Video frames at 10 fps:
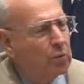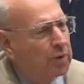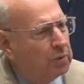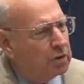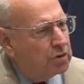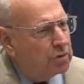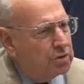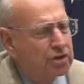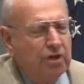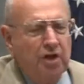We
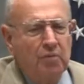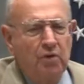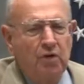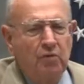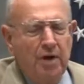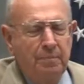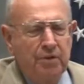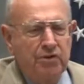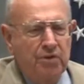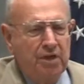reduced the number of
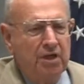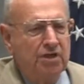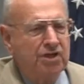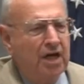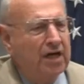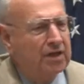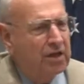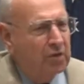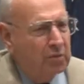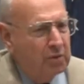weapons on each side,
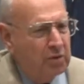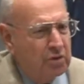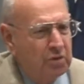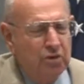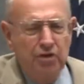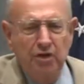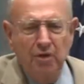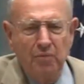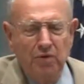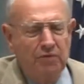then we reduced the
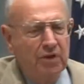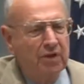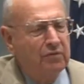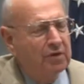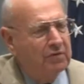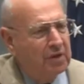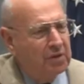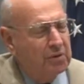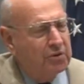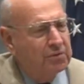number of delivery
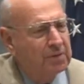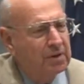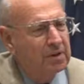vehicles.